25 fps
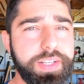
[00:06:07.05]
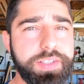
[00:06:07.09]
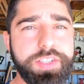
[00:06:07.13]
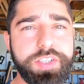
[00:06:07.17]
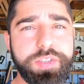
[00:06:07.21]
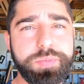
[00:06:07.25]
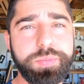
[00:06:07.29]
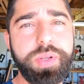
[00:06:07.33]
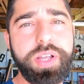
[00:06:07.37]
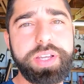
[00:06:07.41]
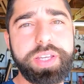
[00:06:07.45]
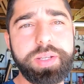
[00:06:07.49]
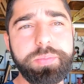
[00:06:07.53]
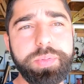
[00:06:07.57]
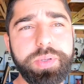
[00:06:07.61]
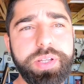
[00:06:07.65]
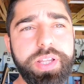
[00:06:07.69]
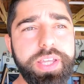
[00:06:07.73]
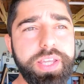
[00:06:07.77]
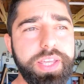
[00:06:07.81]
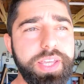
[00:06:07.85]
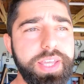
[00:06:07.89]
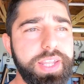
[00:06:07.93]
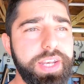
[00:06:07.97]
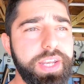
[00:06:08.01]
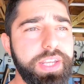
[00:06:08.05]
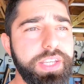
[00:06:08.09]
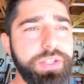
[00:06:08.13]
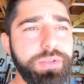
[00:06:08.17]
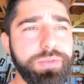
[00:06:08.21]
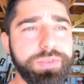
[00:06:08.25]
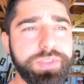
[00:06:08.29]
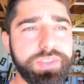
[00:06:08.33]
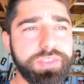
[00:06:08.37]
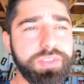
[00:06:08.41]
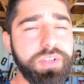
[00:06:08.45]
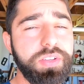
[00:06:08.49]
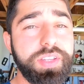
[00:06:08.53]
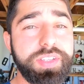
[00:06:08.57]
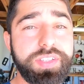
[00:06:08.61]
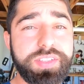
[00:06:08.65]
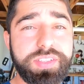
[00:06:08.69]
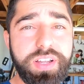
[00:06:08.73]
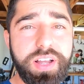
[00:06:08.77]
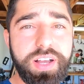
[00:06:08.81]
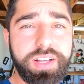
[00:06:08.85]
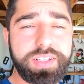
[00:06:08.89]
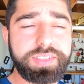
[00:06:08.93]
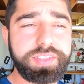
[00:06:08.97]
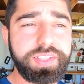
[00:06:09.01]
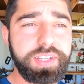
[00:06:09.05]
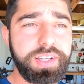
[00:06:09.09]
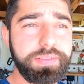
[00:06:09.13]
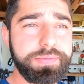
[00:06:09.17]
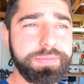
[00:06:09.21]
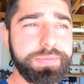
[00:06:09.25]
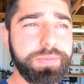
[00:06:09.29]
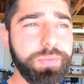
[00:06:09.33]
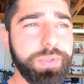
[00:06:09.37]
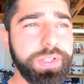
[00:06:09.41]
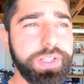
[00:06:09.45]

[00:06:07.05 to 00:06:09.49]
it's just plug and play and it uses all the stock stuff,